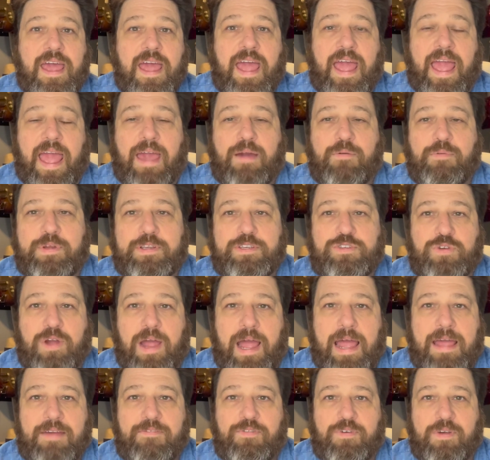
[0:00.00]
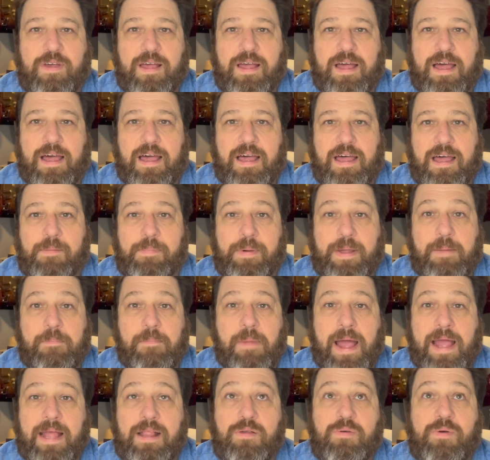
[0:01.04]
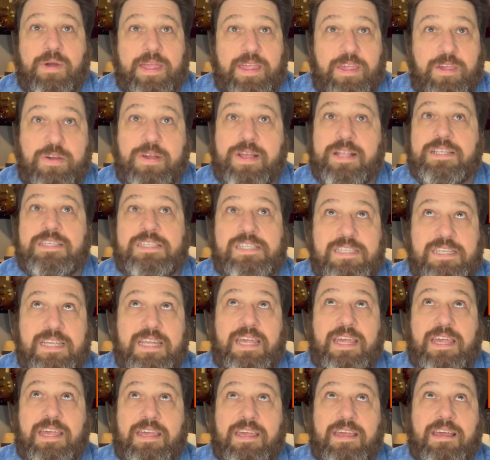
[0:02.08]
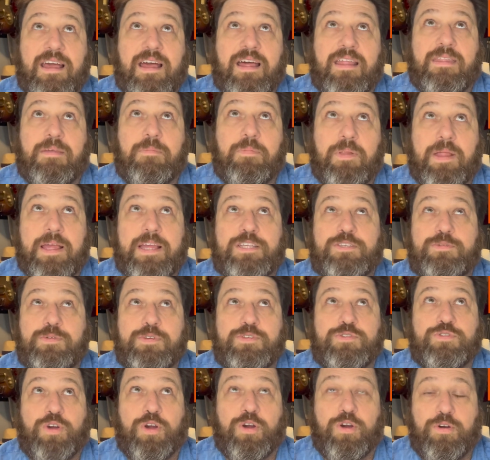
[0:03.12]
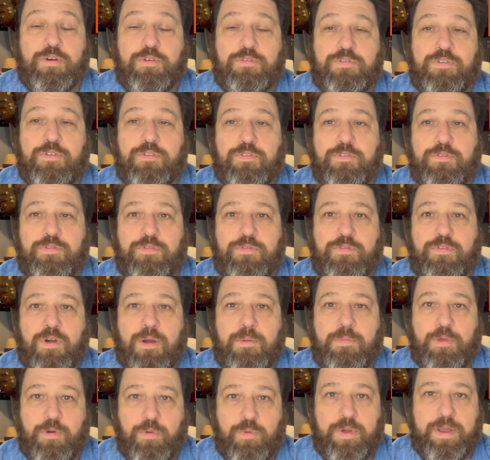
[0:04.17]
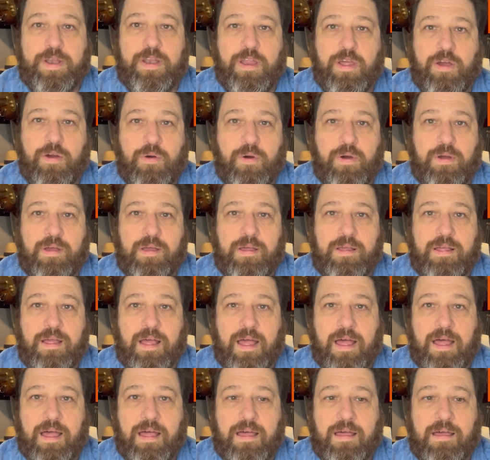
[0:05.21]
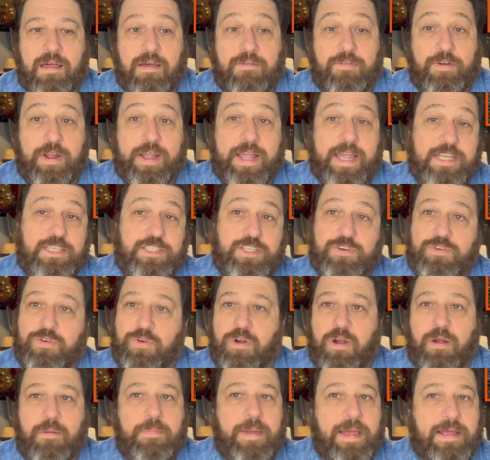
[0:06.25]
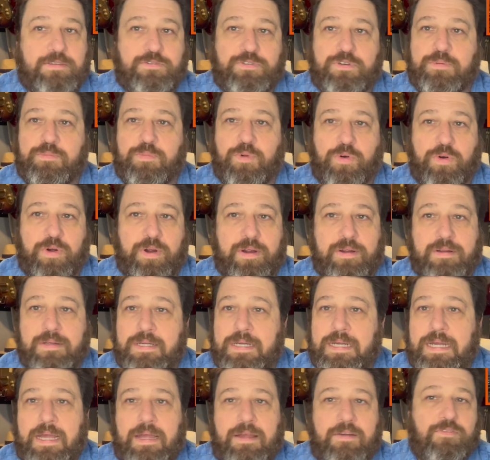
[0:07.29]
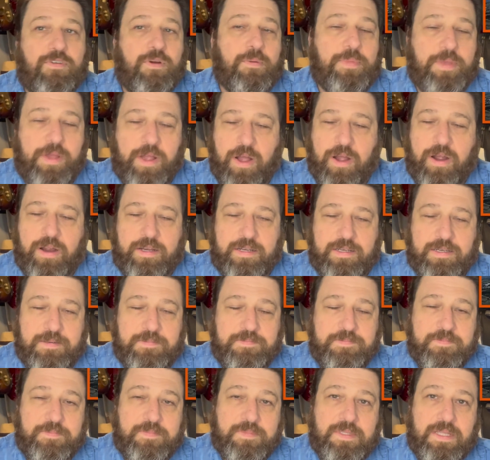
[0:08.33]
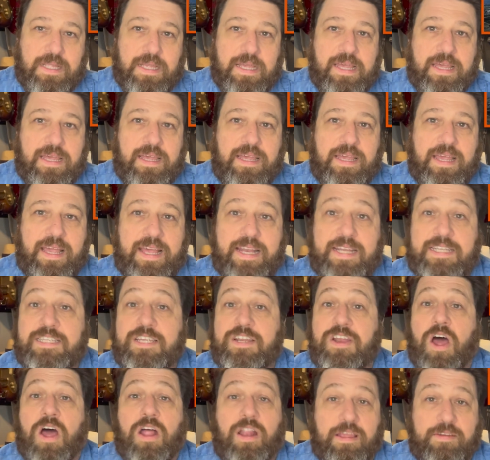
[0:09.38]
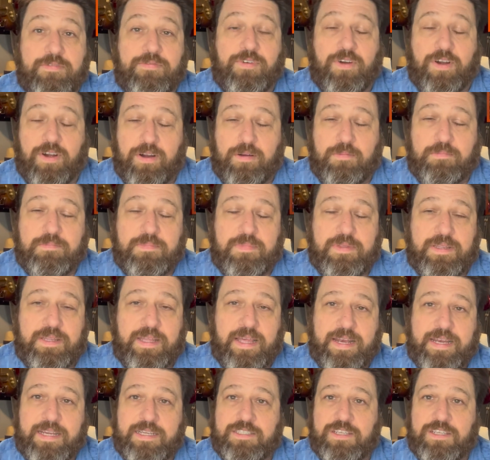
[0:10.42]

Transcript: and we drive uh, about a mile away. You can see uh, the place we drove from the window uh, of our kitchen or our bedroom or from the garden. It is an olive farm that is